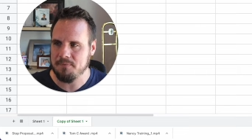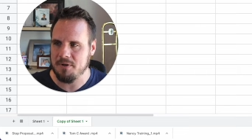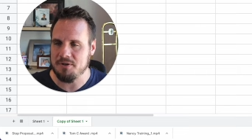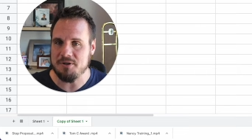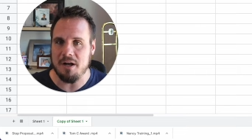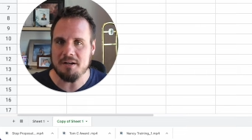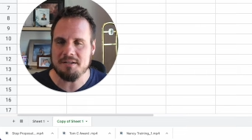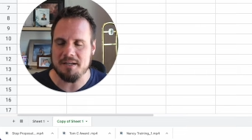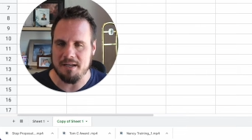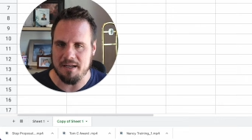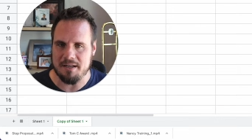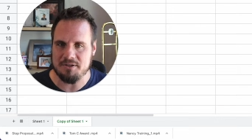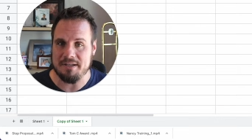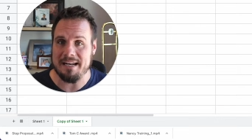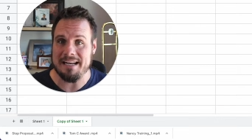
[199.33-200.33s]
daunting as
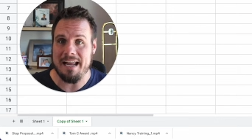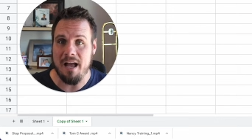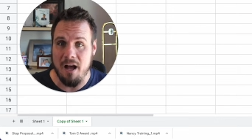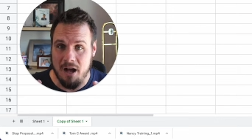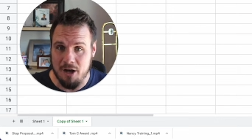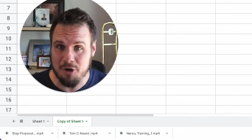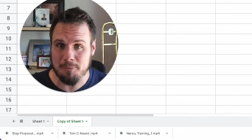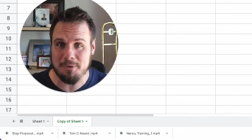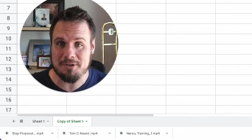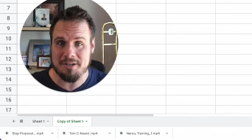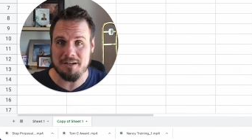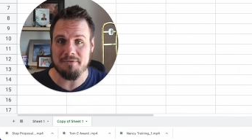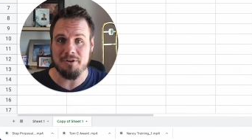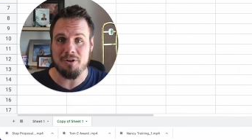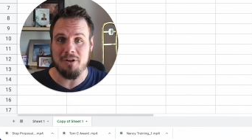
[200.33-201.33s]
getting 100%
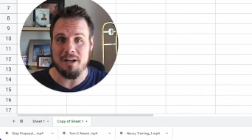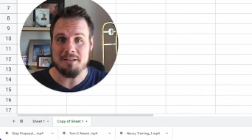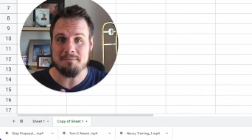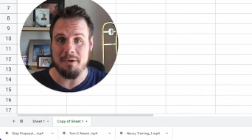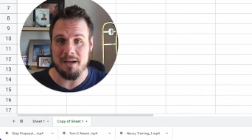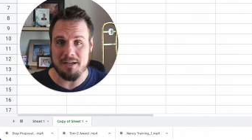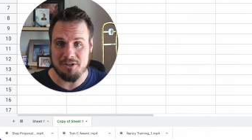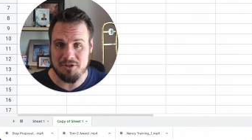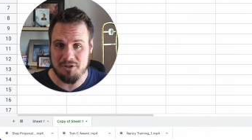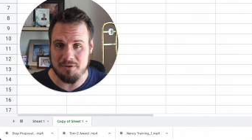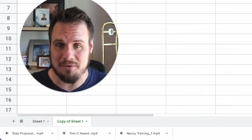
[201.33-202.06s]
of your clients buying too.